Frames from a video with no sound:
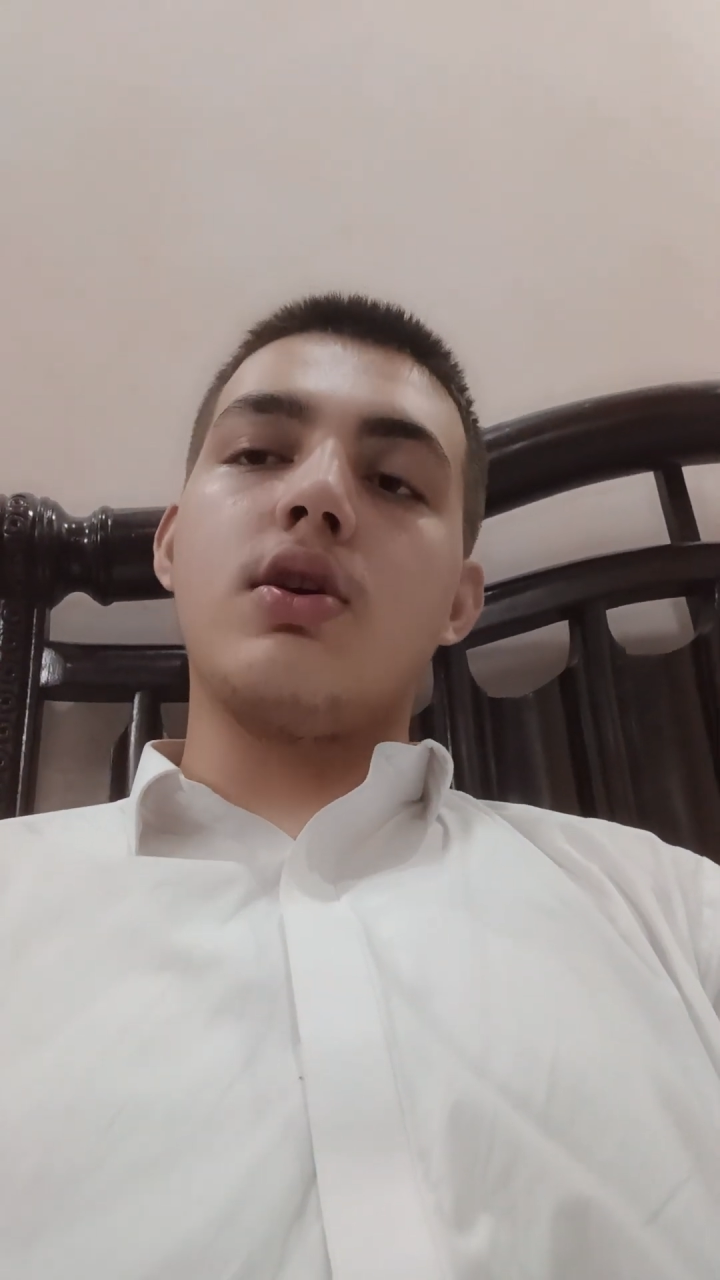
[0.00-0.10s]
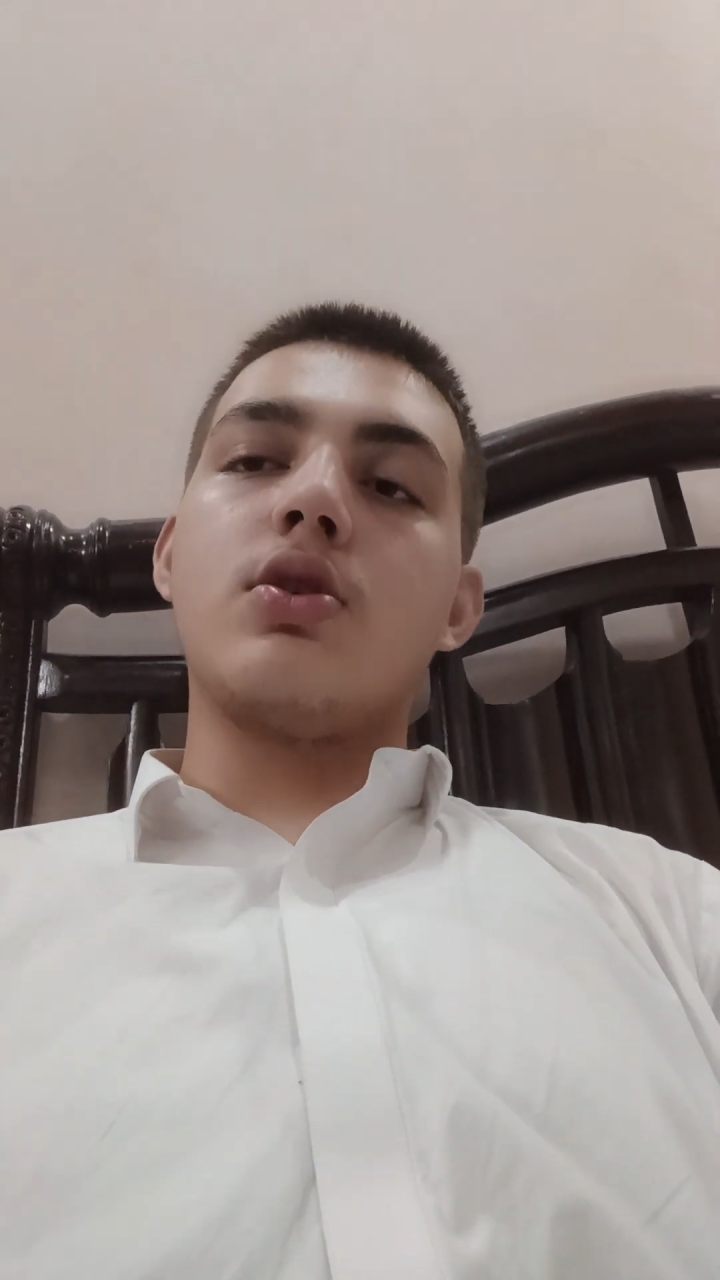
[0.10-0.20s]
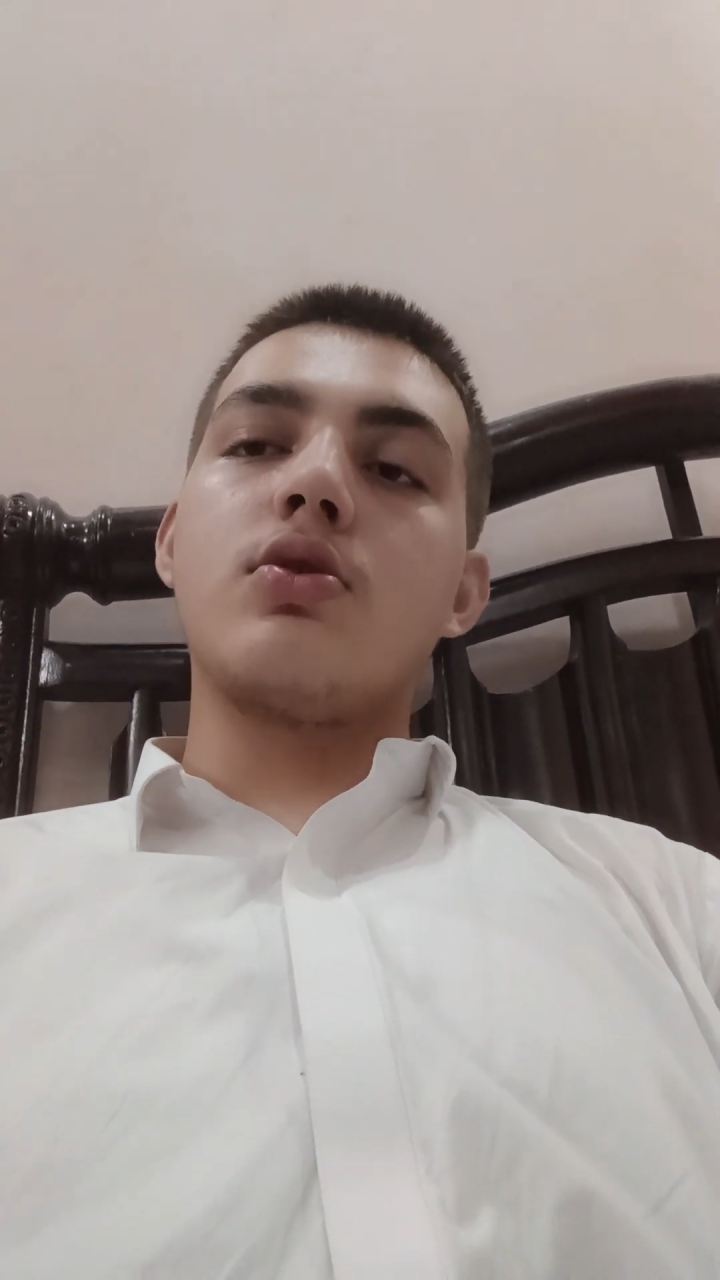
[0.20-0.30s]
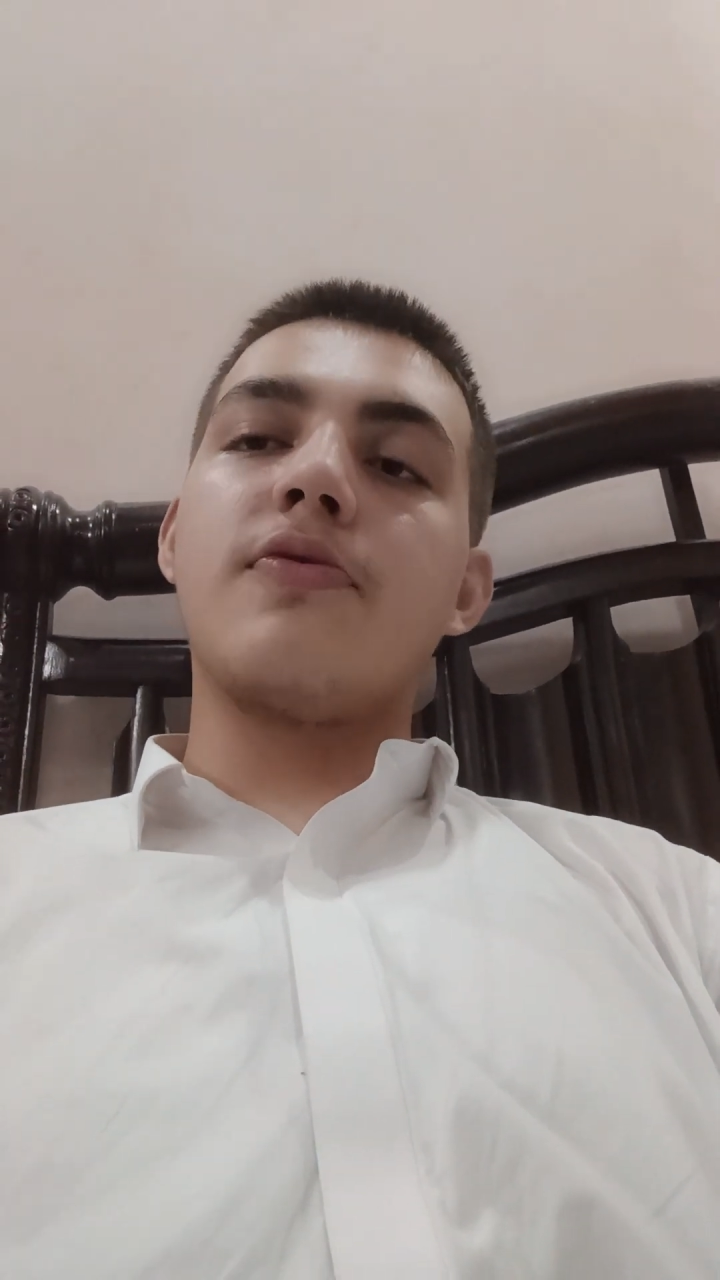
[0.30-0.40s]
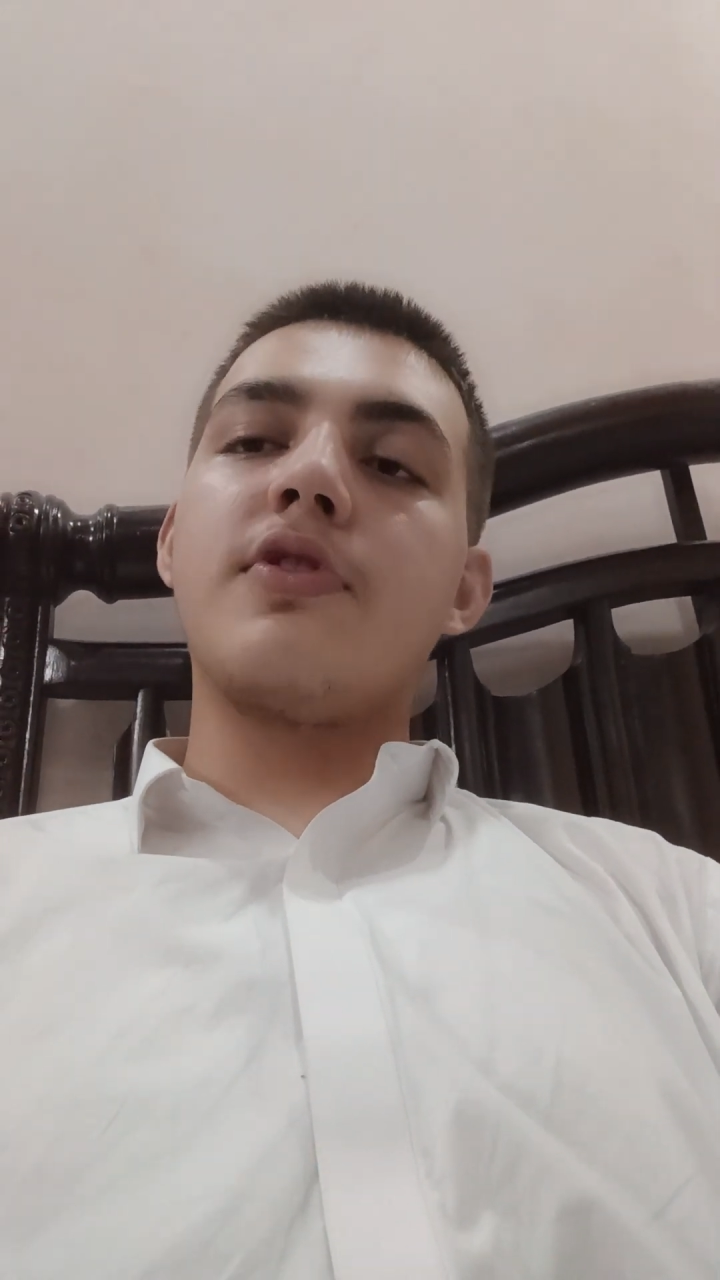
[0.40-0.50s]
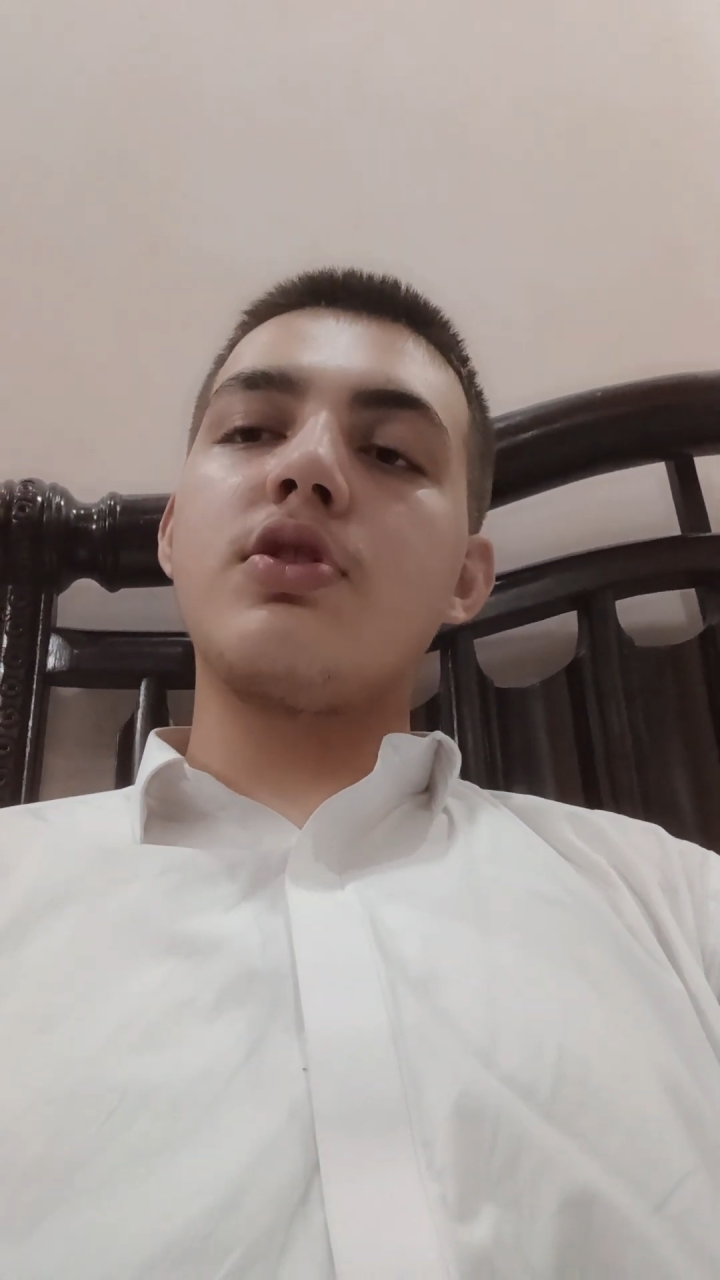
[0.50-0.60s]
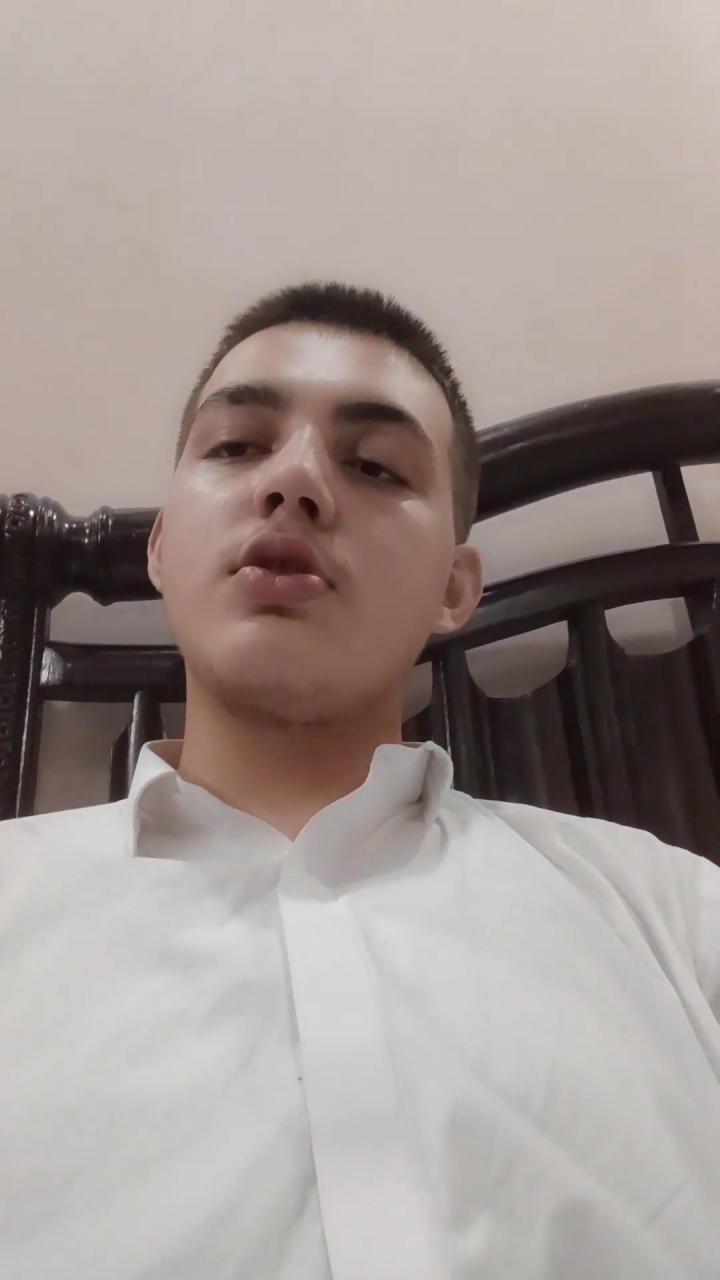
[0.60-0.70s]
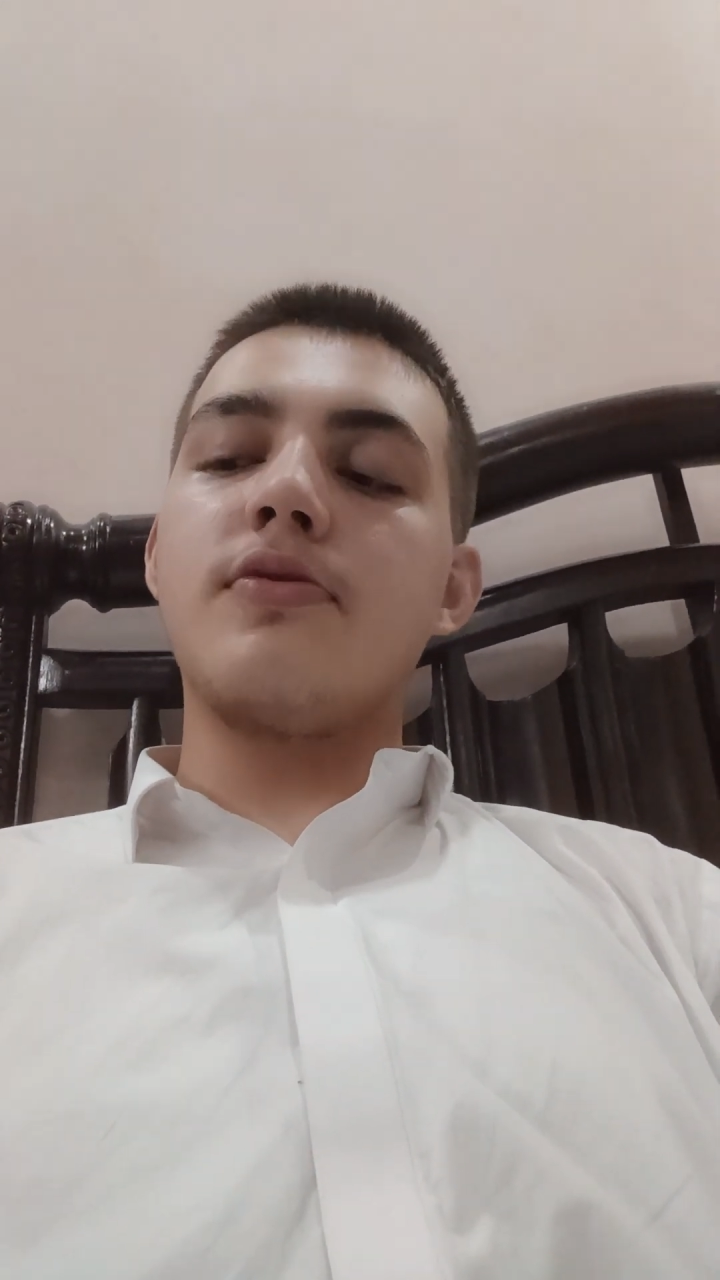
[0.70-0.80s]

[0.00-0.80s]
So first